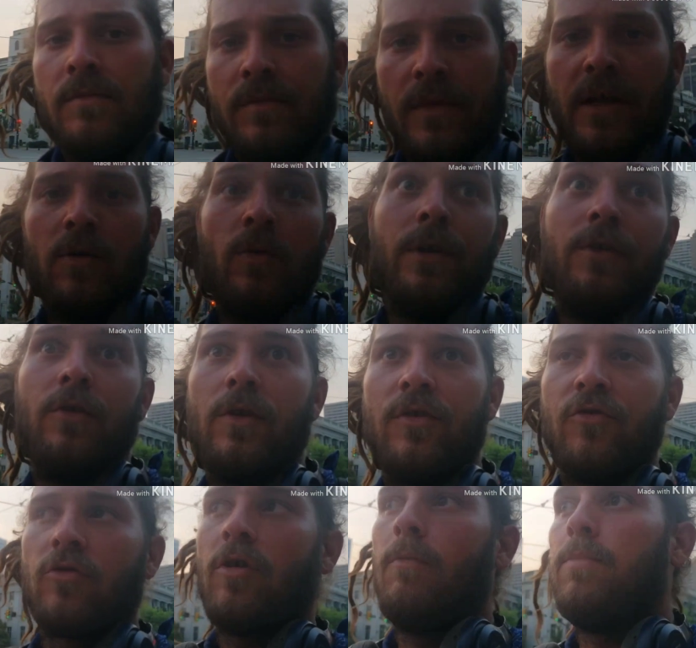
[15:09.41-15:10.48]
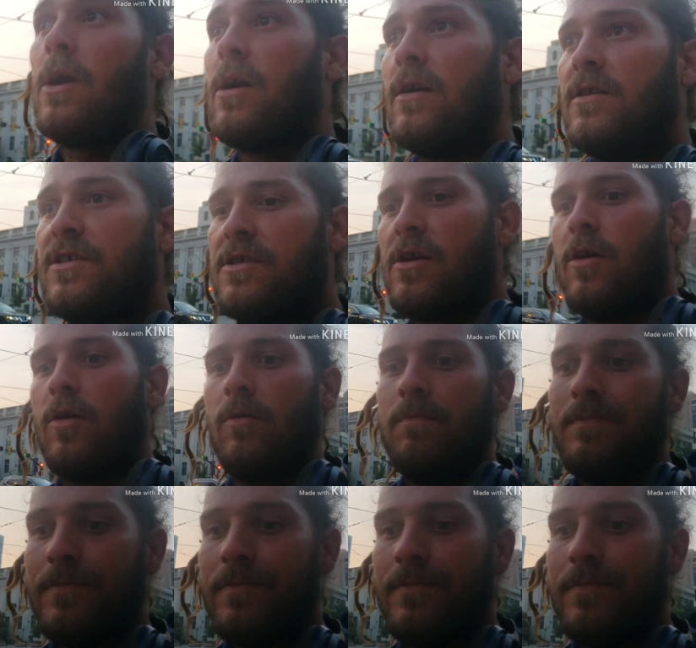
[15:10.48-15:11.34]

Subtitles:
they don't want to do controlled burns. So